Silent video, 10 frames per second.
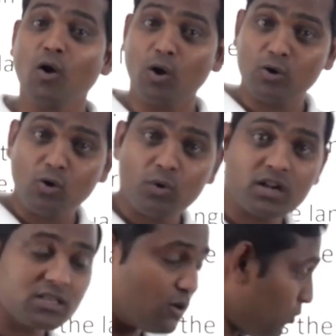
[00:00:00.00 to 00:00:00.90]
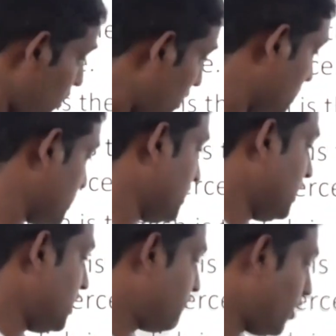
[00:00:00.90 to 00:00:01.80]
all over the world.
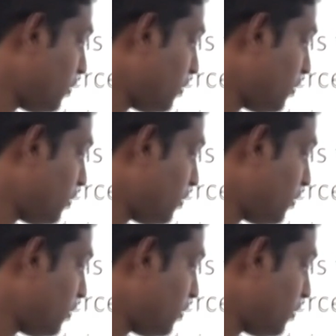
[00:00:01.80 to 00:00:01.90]
If I